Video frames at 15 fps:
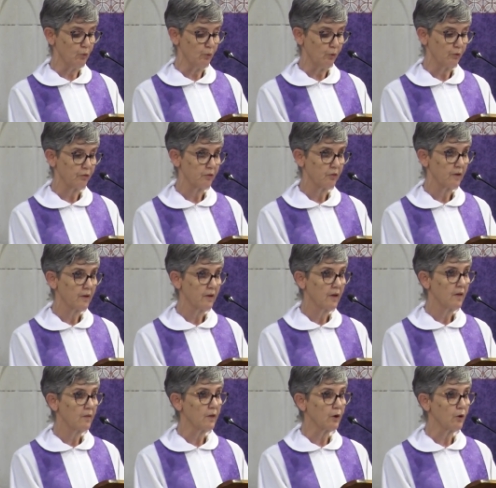north,
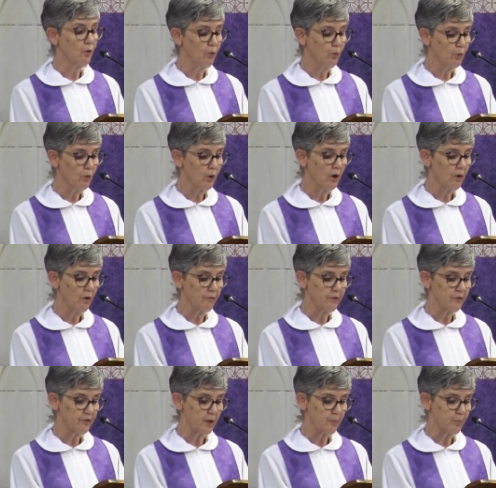the core
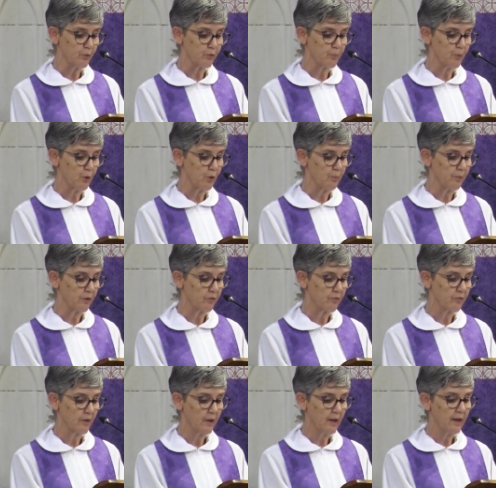of the temple's
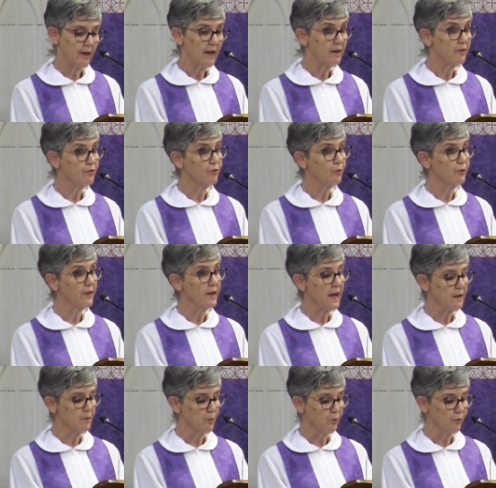purpose, and he saw the
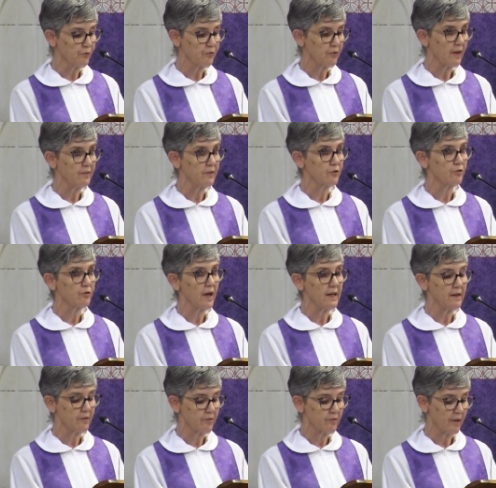animals and the
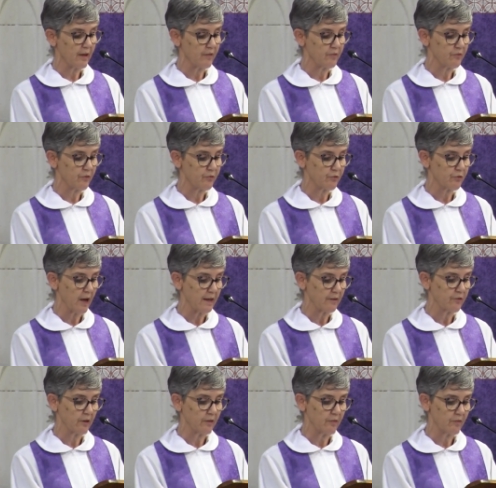traders as
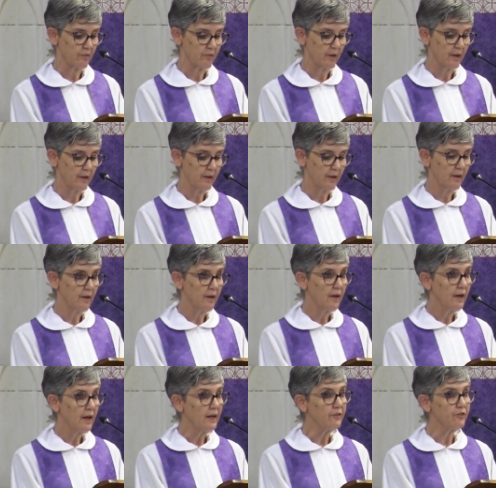distractions.
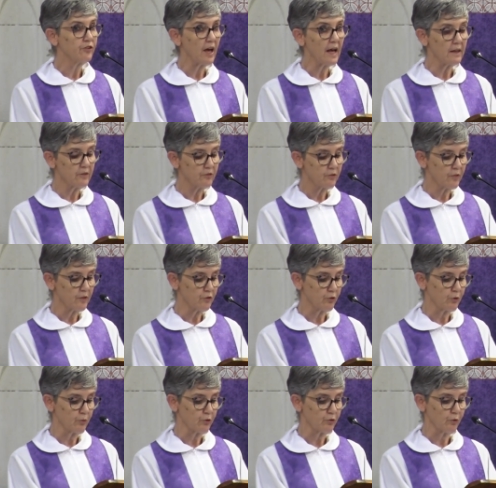He challenged the
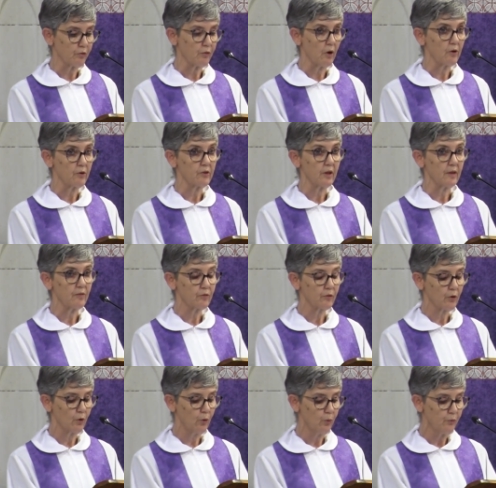Jewish
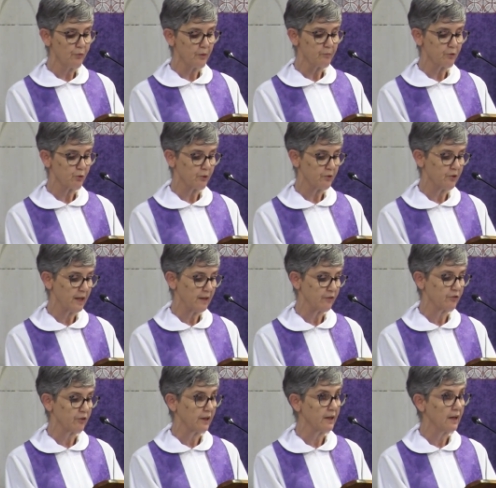authorities, called them to
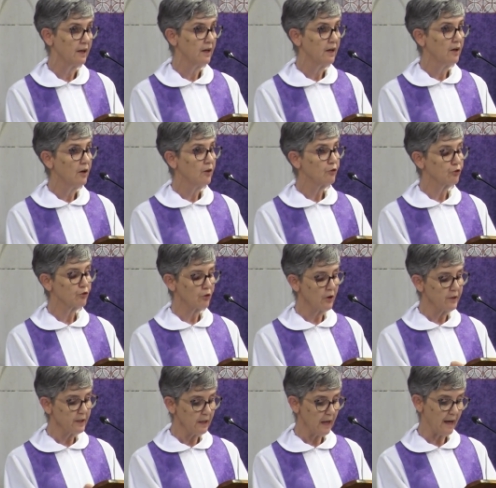attention,
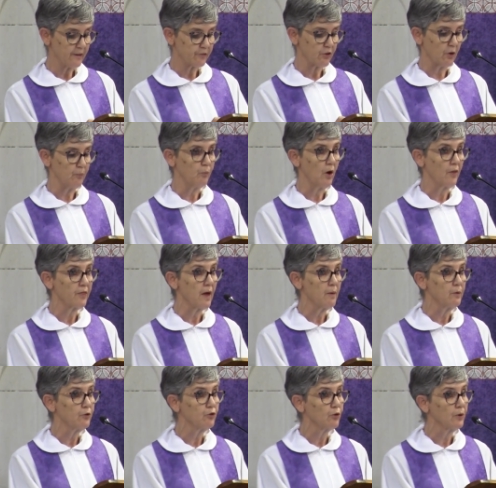shone a light on what
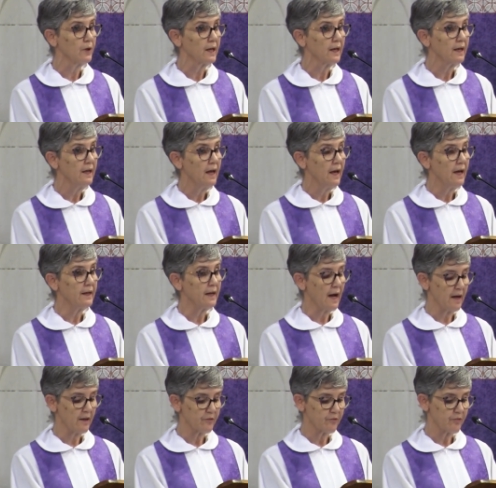they were doing, and
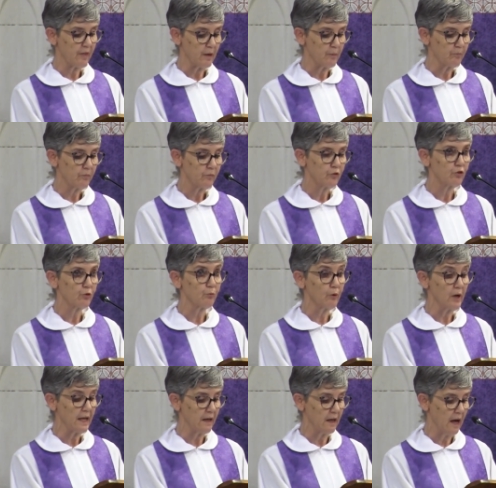asked them to
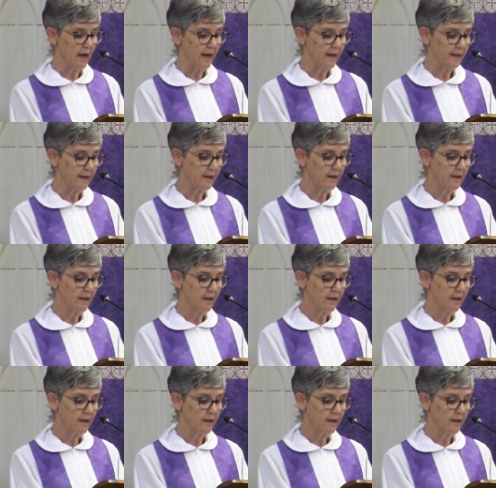realign.